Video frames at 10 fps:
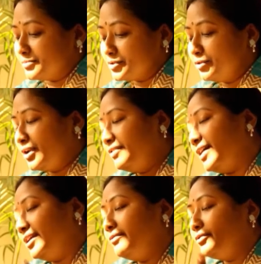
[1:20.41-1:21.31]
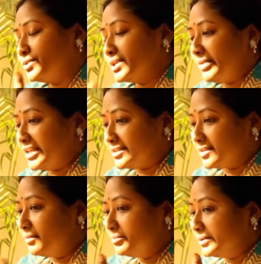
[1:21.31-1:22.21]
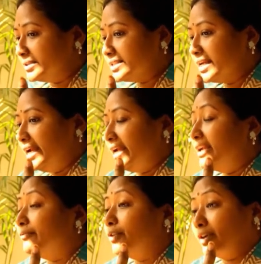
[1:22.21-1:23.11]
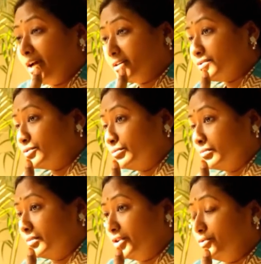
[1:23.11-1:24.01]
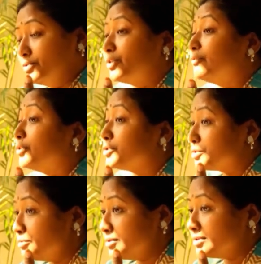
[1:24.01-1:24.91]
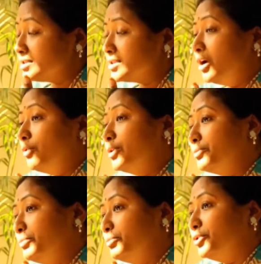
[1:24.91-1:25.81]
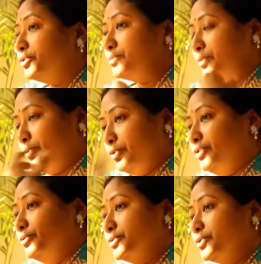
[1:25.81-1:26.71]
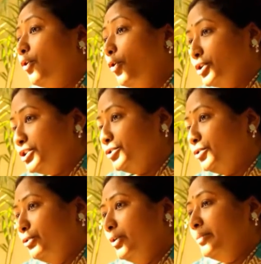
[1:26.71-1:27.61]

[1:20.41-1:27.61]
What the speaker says: So if I give you some examples, if for classroom use or for students, what we produce audio